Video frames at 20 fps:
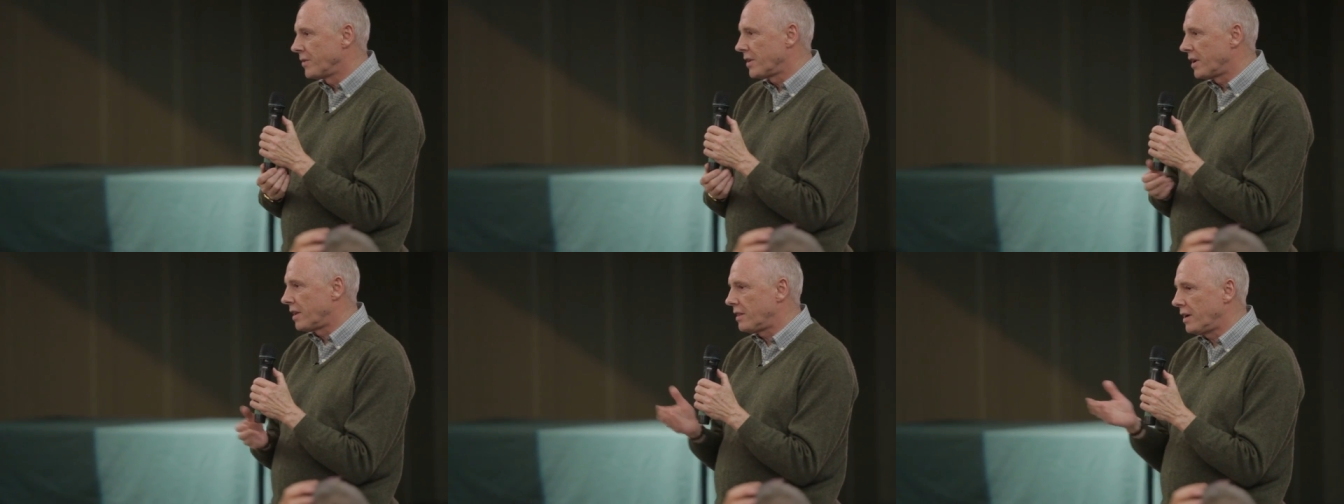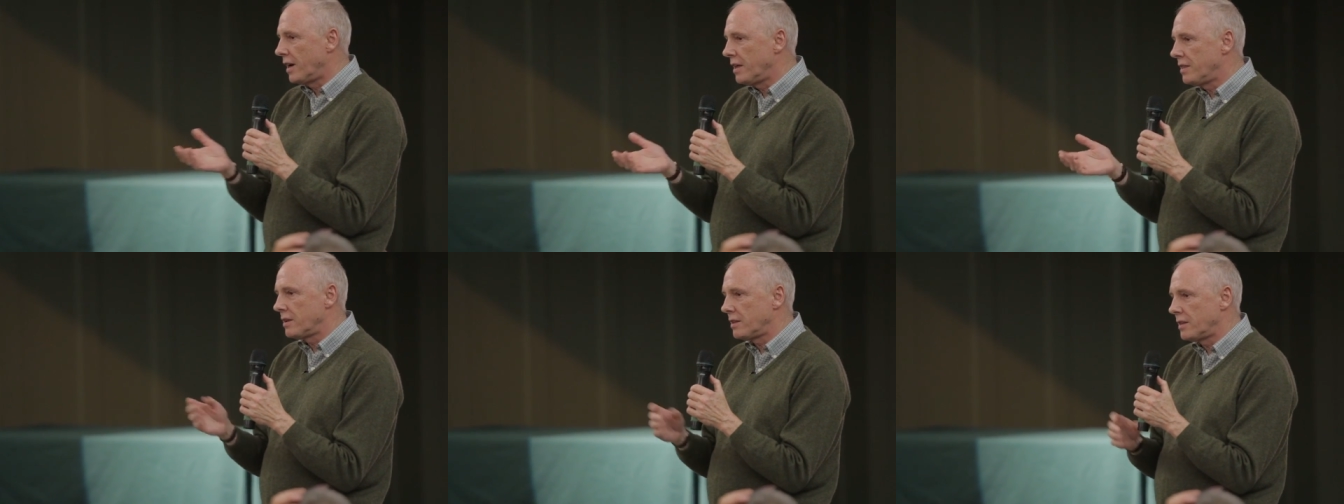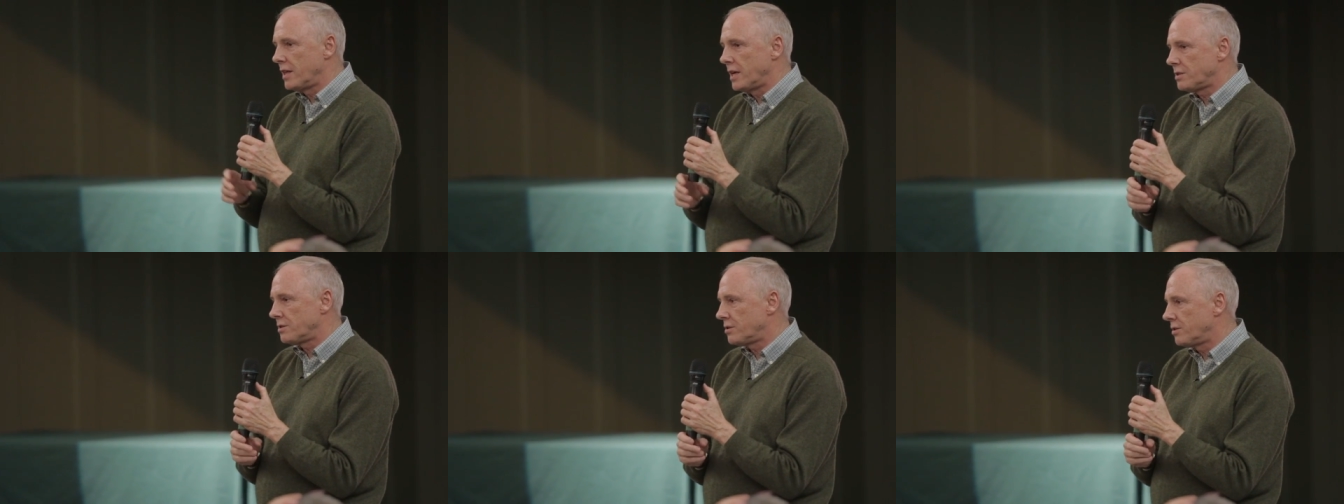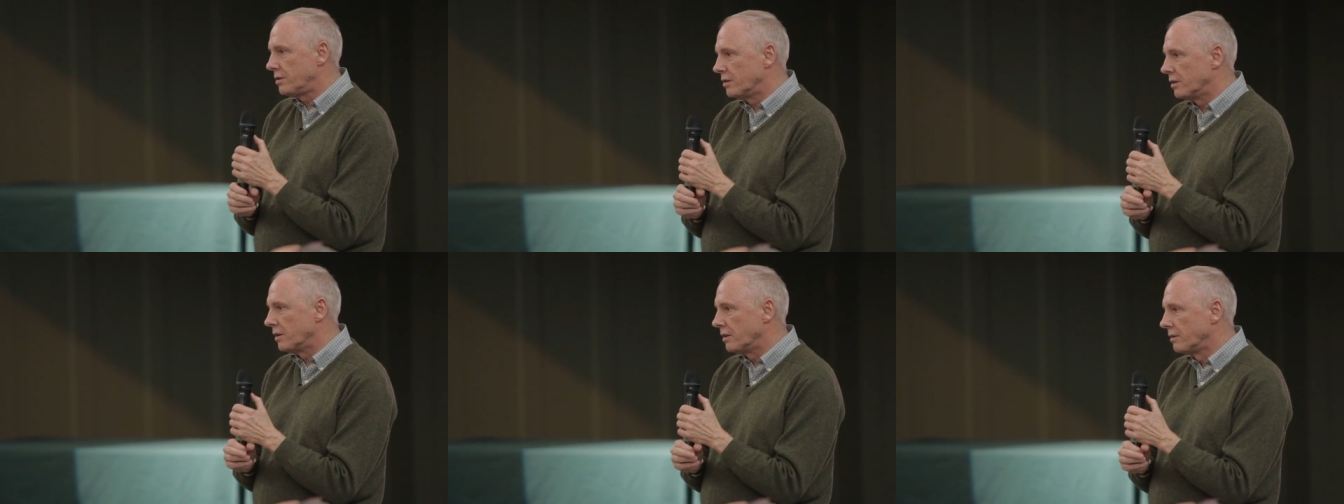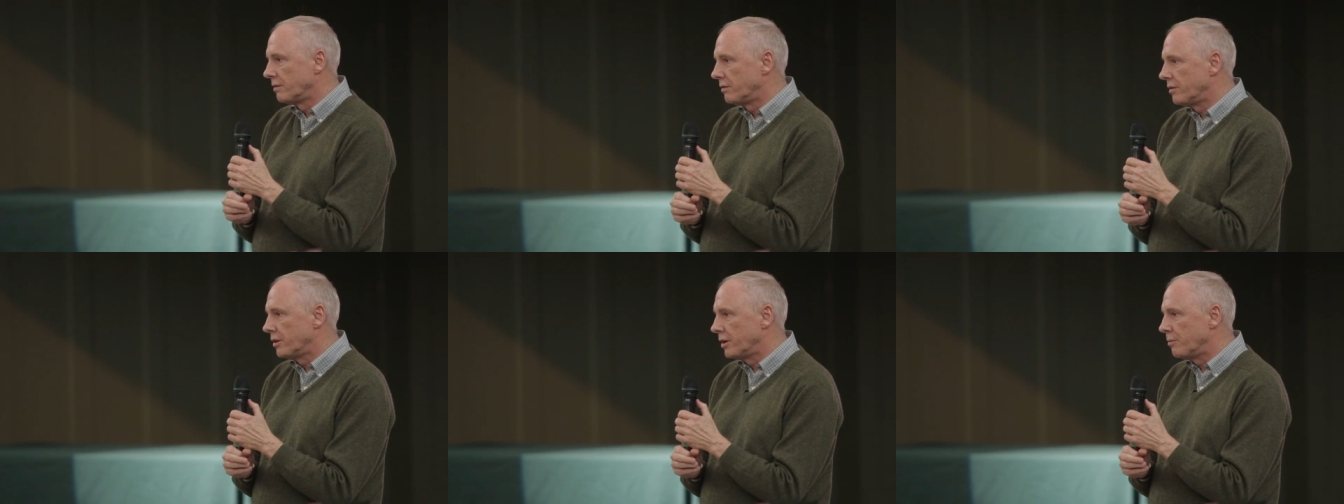And I, th I think that's still
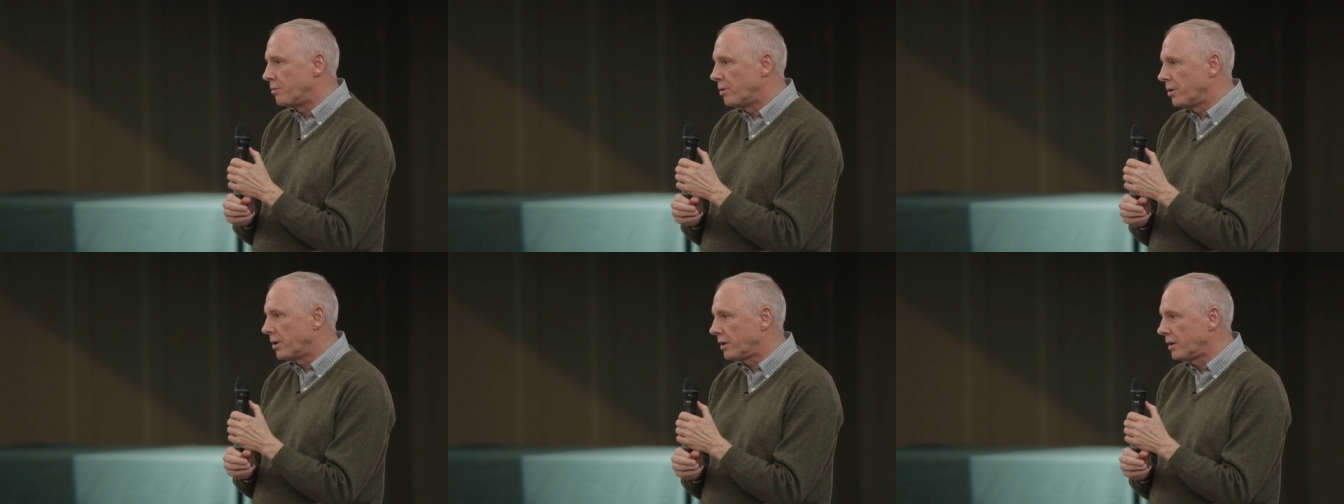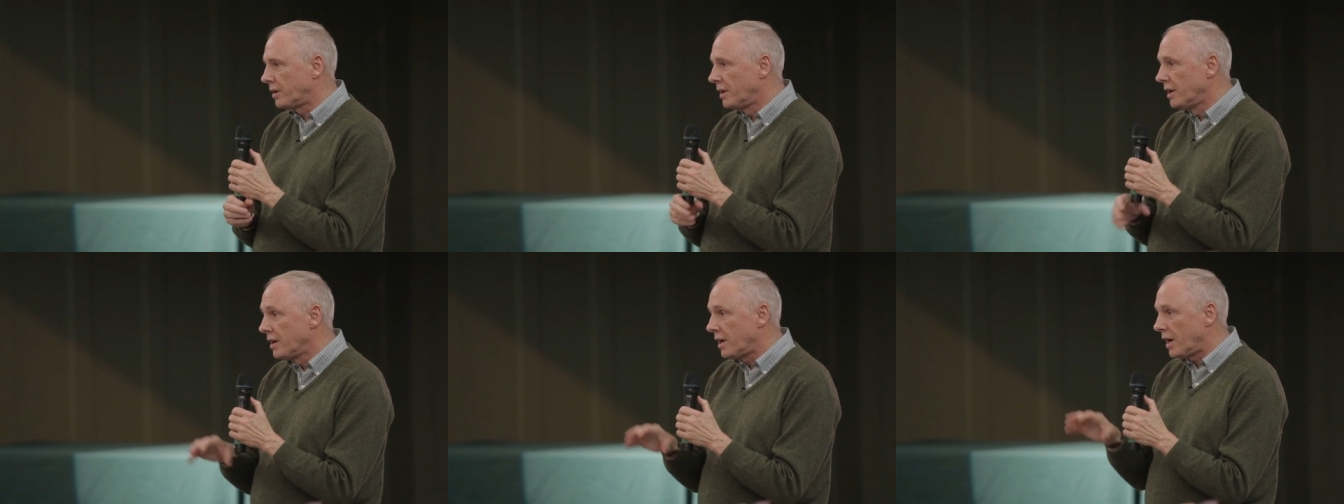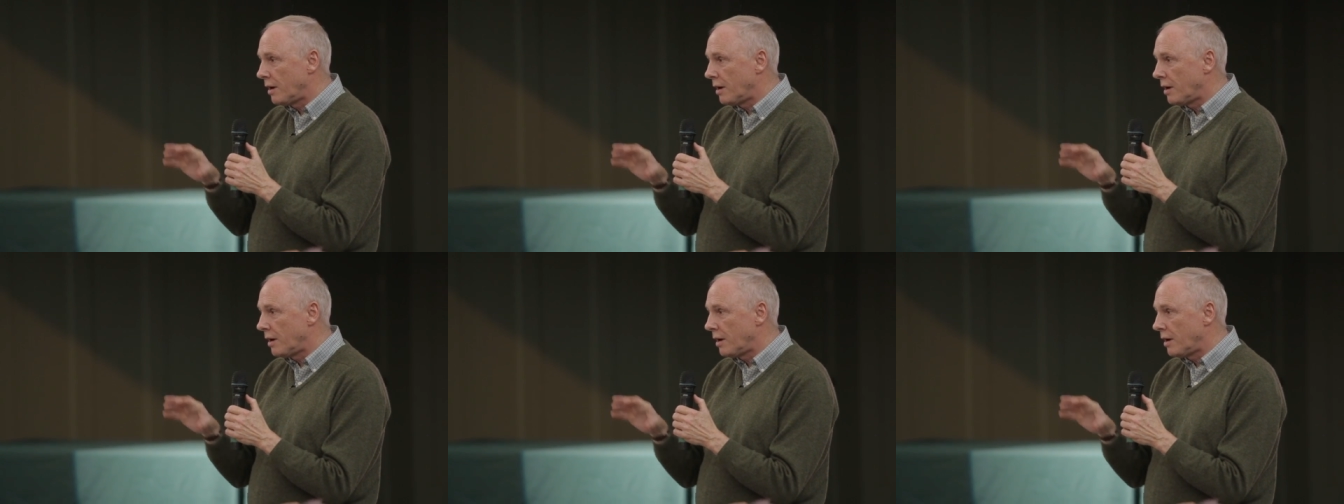very important.